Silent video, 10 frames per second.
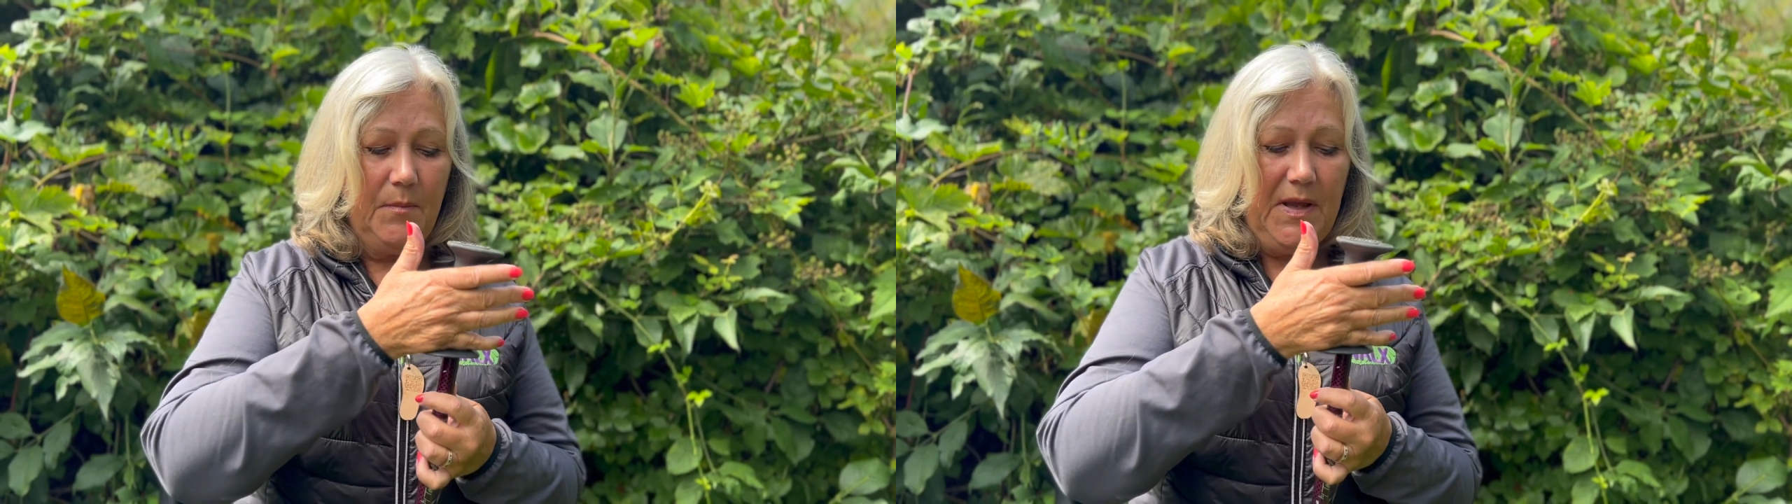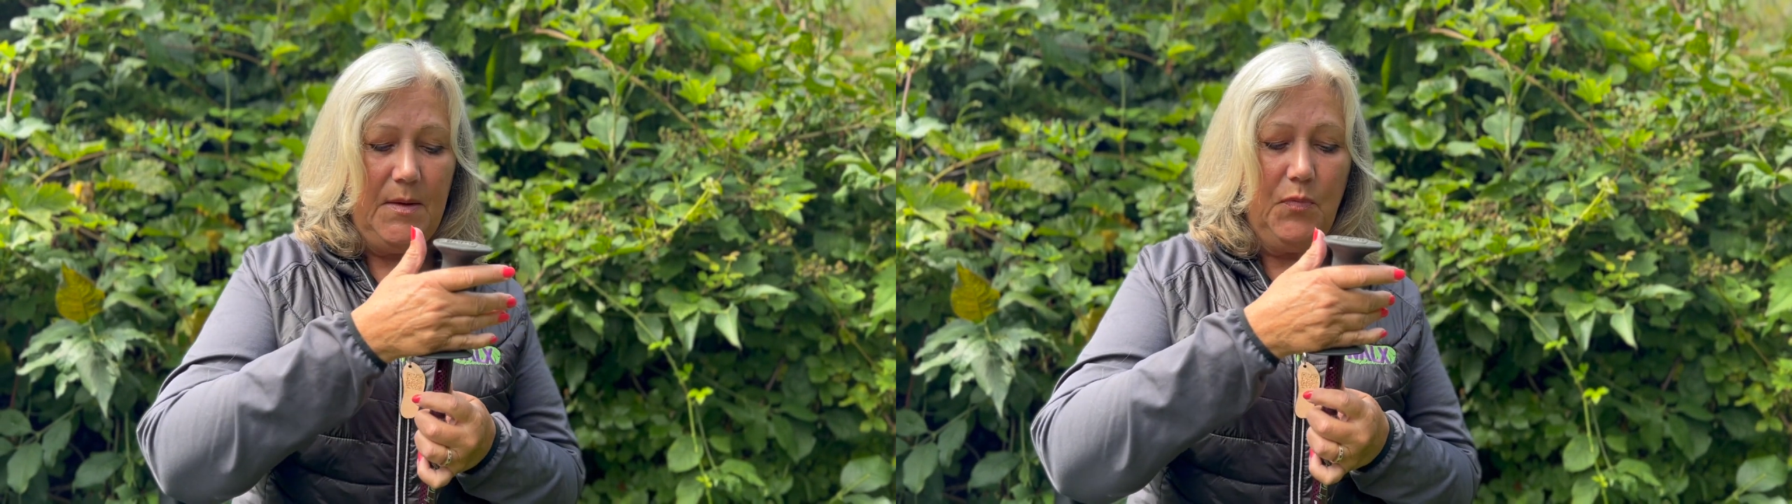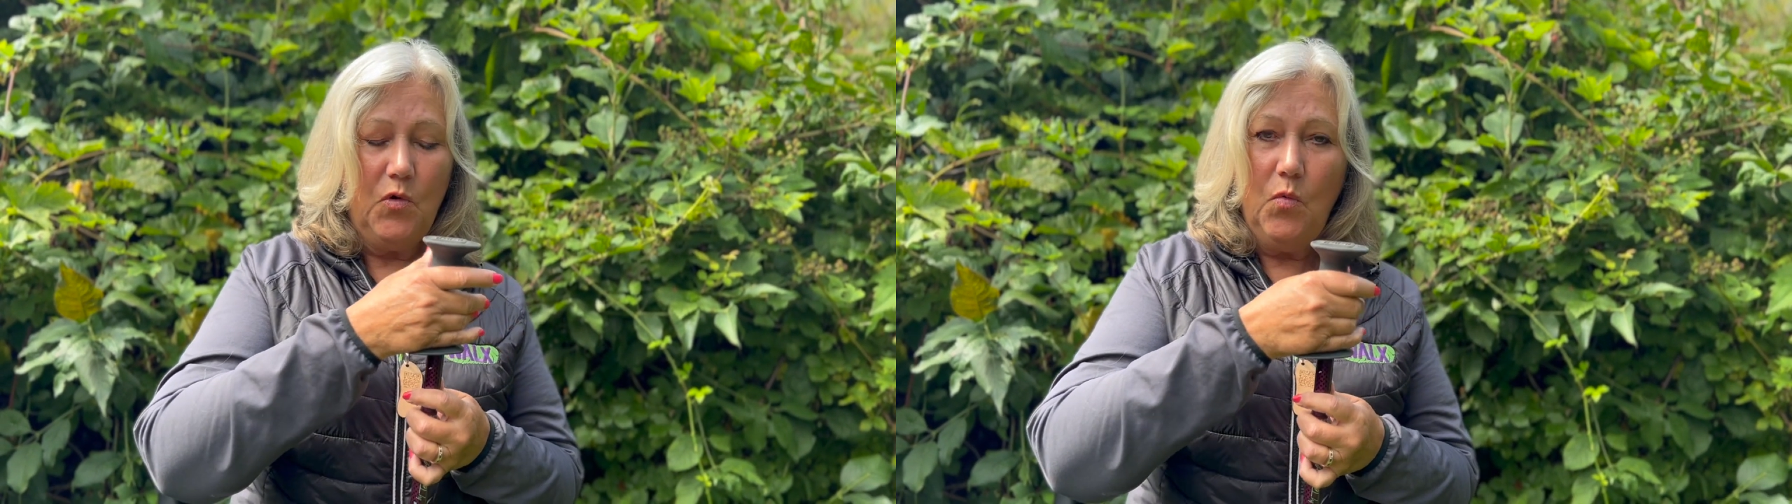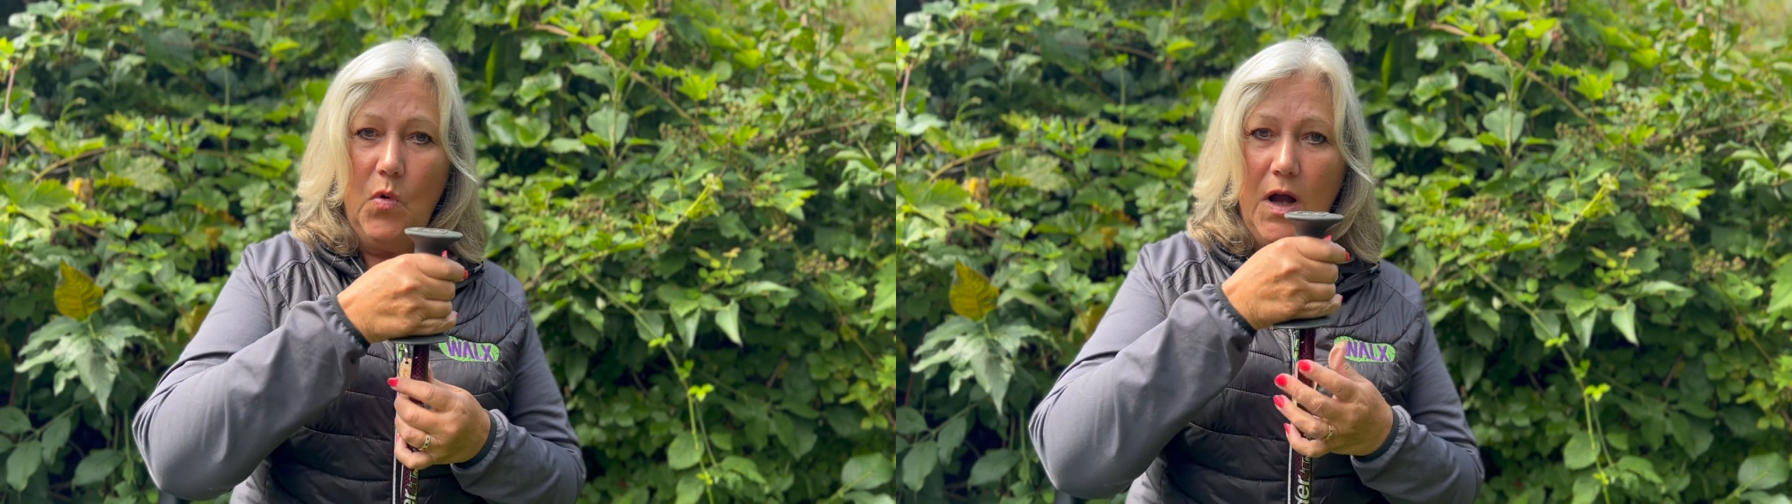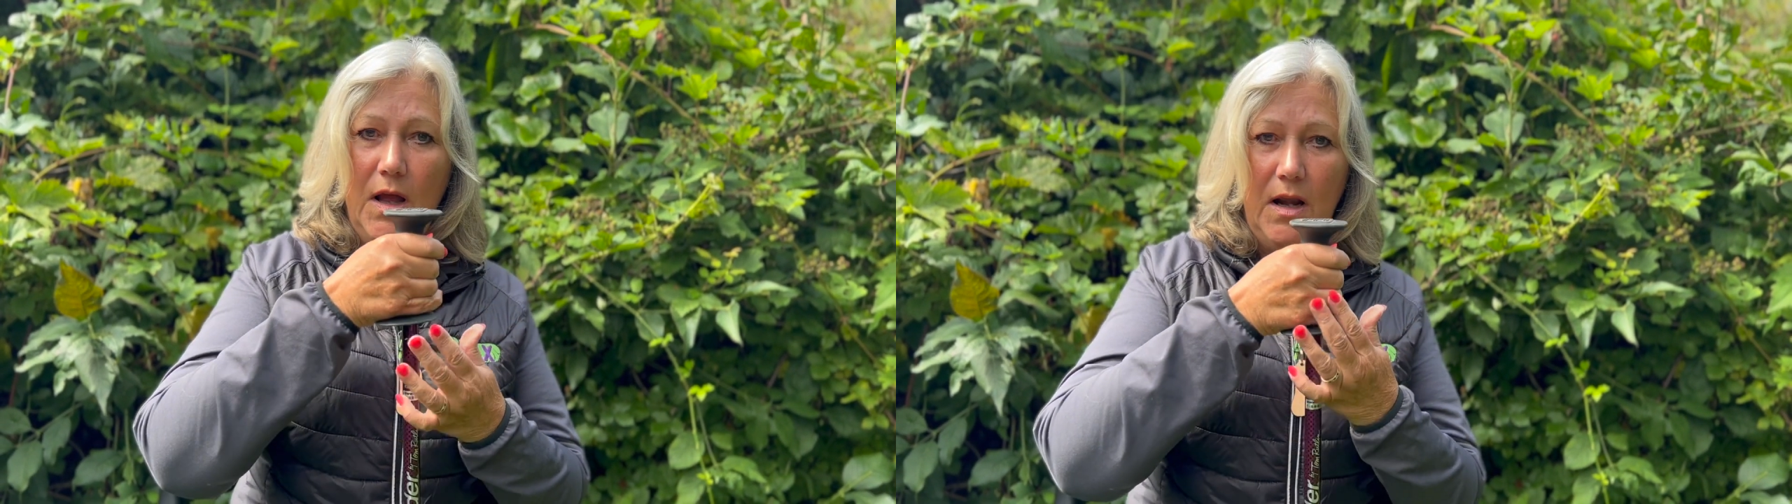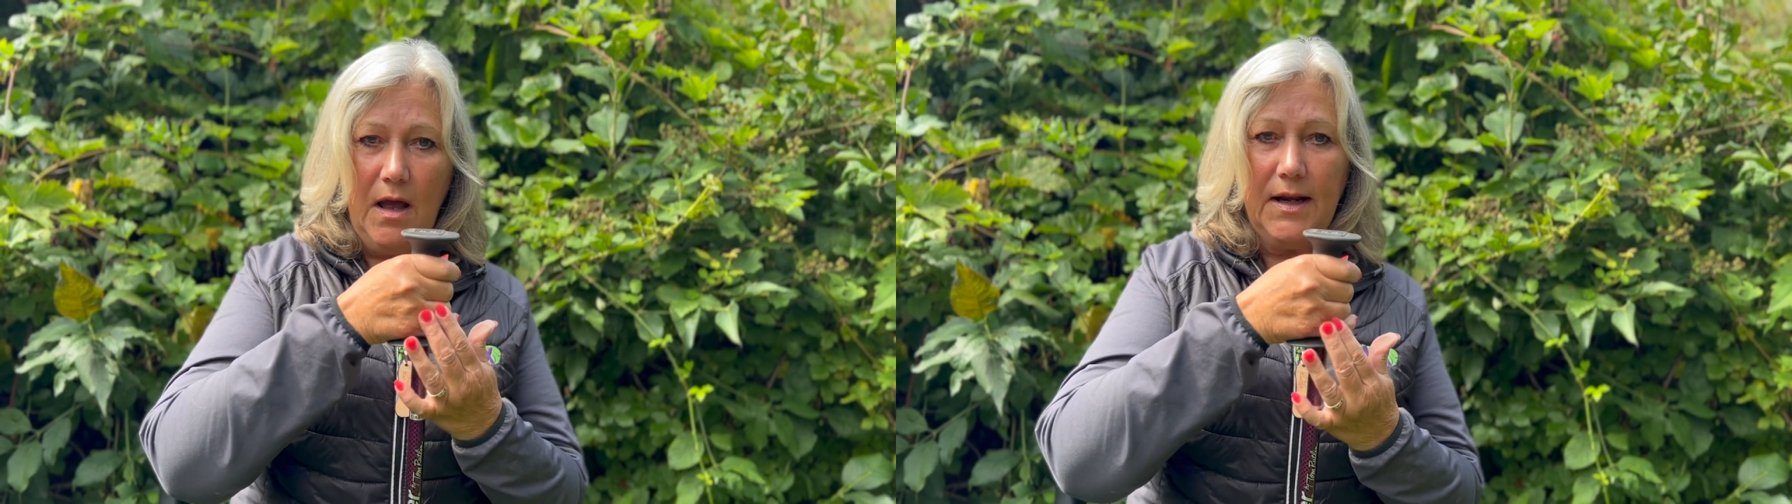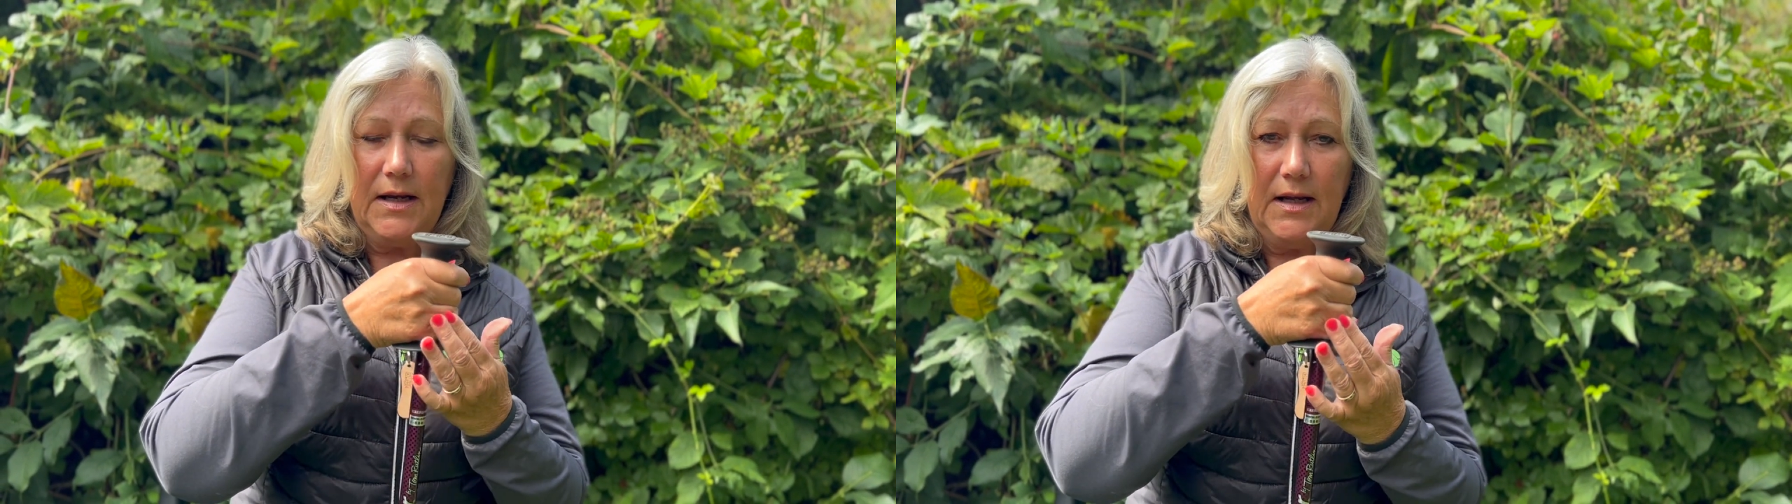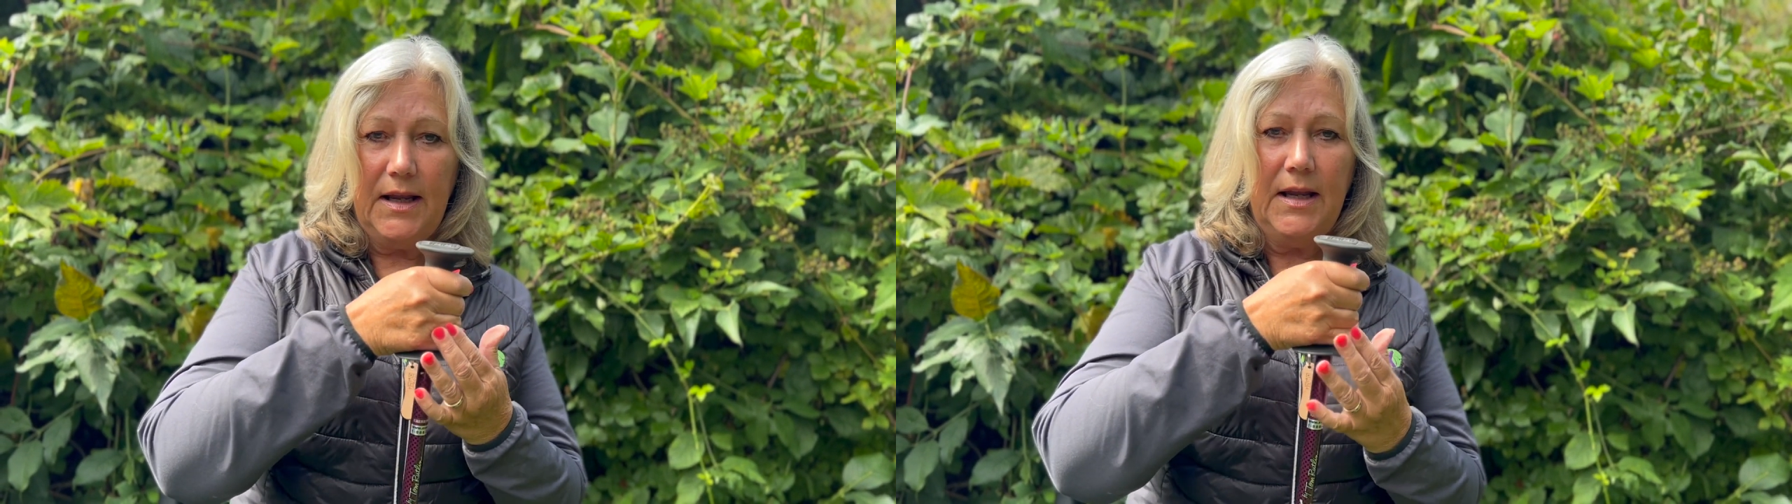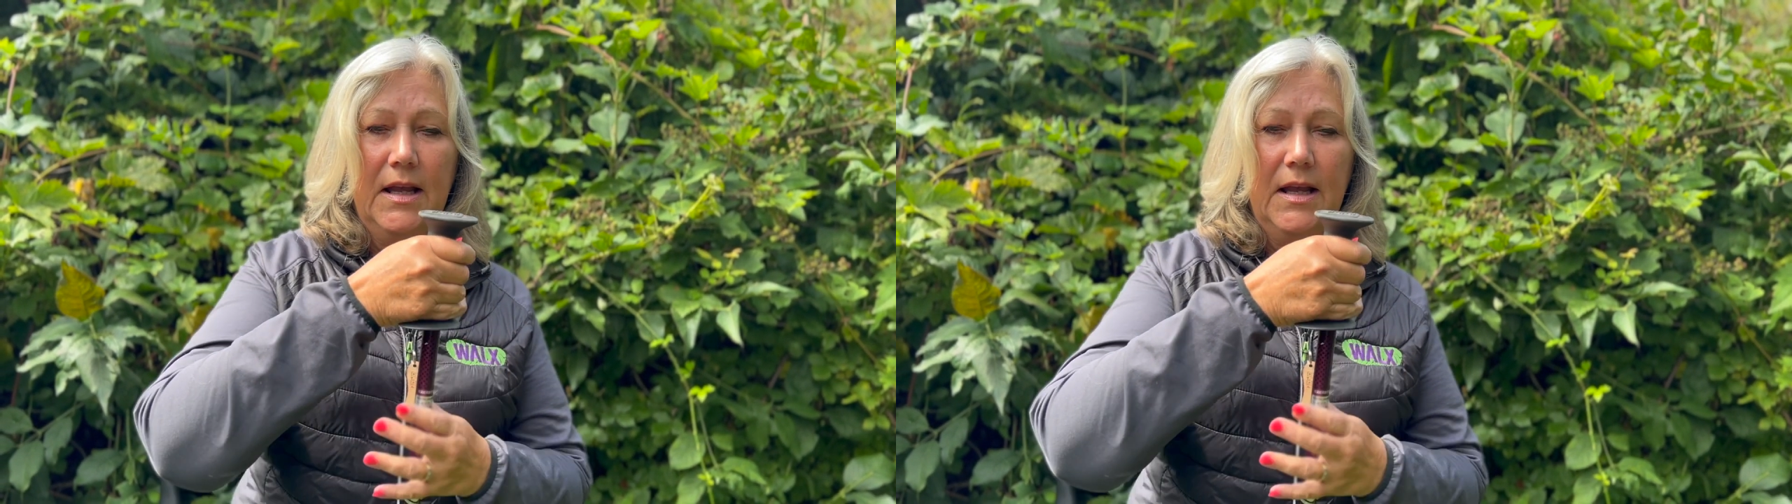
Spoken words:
people were likely